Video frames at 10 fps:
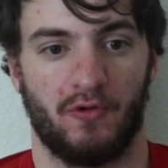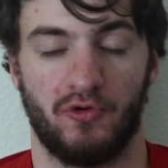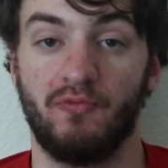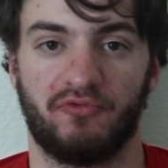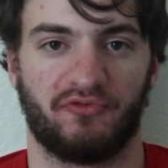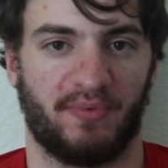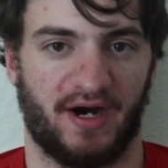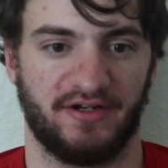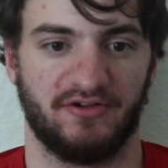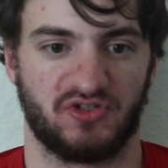oomph
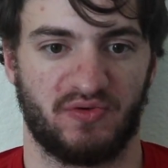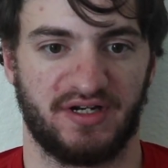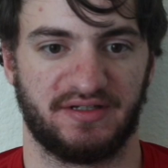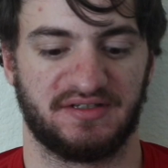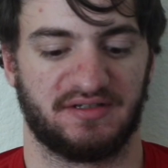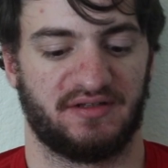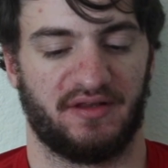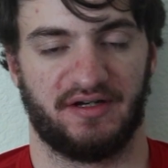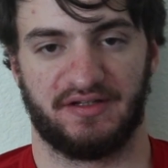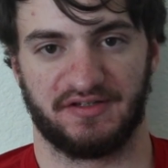behind your swings,
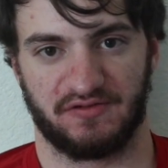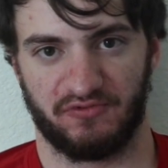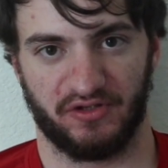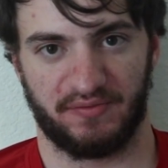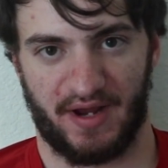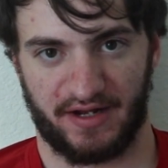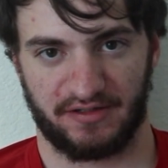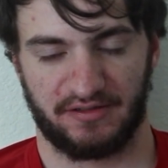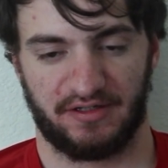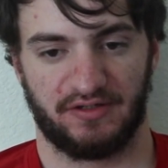then it doesn't really matter.
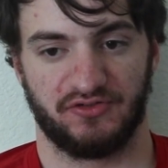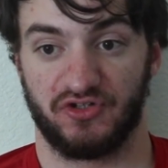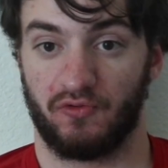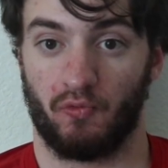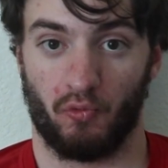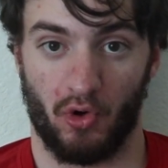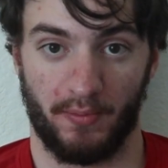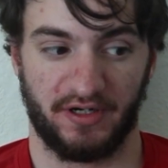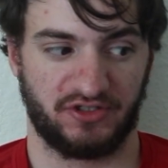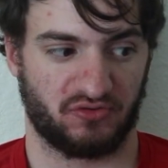So
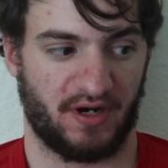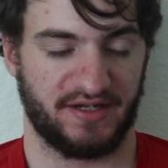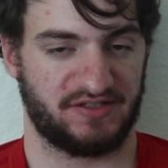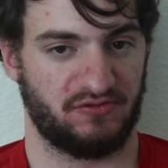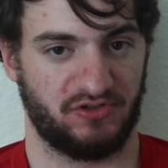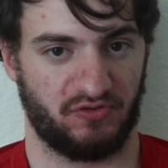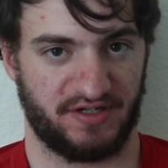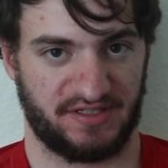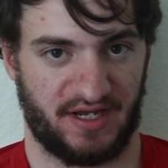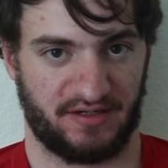wOBA tries to
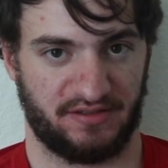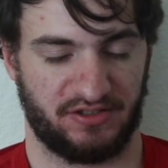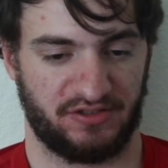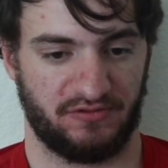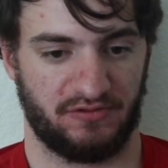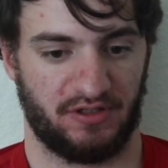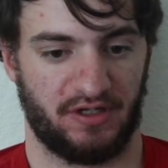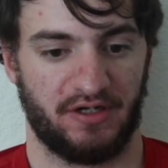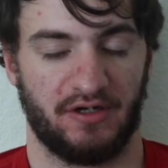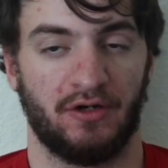address that issue.
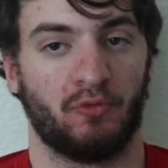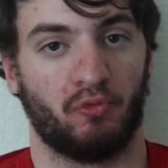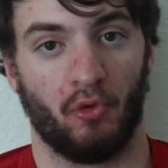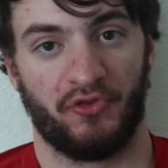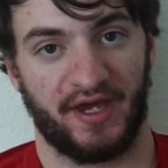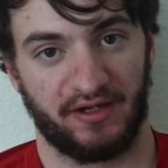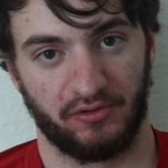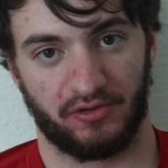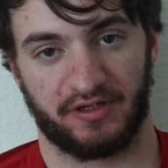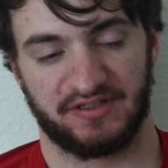We'll take a
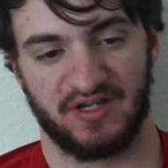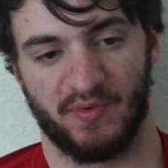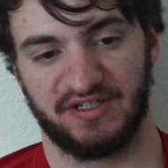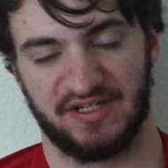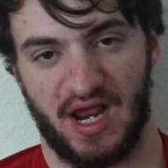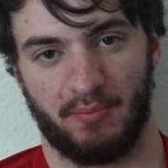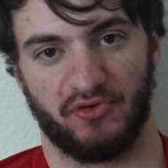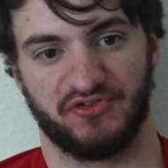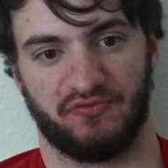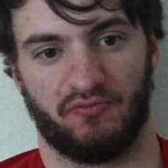look at some examples of